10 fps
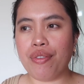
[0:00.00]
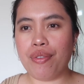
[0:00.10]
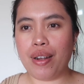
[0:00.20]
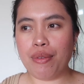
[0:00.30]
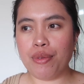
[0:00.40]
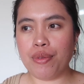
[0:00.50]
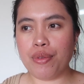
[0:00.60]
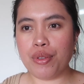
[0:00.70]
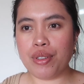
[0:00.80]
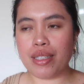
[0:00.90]

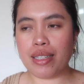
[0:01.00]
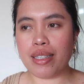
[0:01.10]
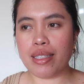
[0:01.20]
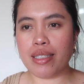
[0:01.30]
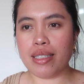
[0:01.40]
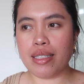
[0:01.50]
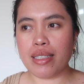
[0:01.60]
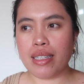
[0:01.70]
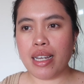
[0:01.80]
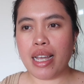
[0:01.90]
flat-footed
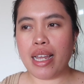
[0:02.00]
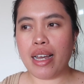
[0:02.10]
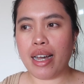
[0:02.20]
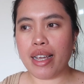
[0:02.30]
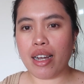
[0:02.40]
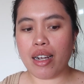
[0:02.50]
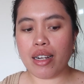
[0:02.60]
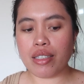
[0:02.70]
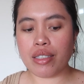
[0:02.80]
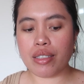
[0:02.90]
and high
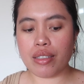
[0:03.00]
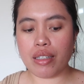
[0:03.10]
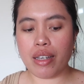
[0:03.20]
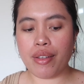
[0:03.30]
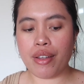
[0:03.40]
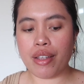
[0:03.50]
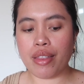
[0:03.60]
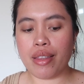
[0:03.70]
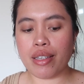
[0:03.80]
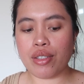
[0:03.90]
arch,
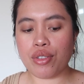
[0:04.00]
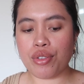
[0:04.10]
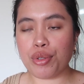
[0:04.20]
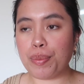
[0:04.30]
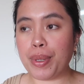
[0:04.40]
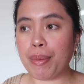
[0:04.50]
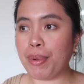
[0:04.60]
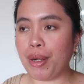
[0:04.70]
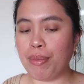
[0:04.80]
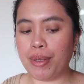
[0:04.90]
this could be
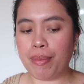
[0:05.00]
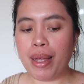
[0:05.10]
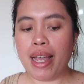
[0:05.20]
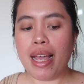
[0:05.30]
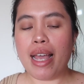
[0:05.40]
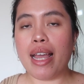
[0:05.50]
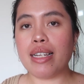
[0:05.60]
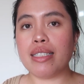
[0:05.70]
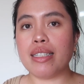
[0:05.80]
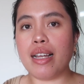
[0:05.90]
a problem.
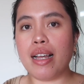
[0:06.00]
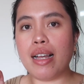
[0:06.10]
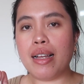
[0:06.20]
And